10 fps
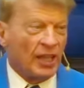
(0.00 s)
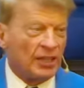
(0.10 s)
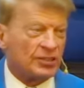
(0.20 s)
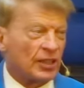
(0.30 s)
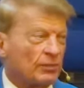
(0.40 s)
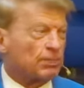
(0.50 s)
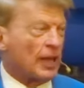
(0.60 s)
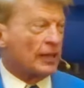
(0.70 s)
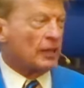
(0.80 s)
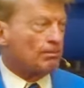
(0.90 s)
He sort of
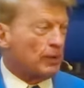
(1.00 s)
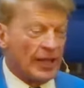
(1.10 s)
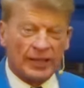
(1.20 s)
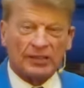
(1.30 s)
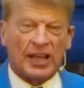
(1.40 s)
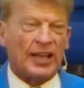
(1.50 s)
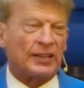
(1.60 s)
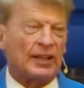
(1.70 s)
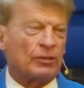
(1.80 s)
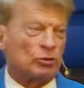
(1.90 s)
blankety-blank. He said,
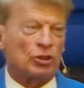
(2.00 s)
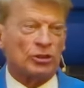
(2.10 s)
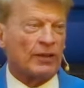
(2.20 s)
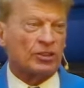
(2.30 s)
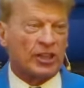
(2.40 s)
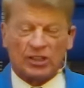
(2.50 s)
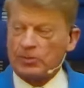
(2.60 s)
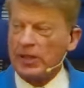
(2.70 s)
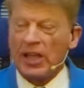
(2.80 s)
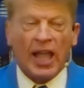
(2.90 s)
you'll never
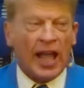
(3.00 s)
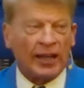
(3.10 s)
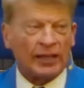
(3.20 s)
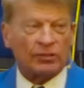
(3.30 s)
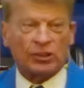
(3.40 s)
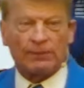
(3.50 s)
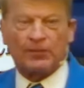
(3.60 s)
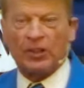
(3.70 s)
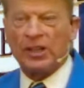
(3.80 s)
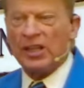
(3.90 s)
catch me. I'll never step
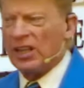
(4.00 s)
foot.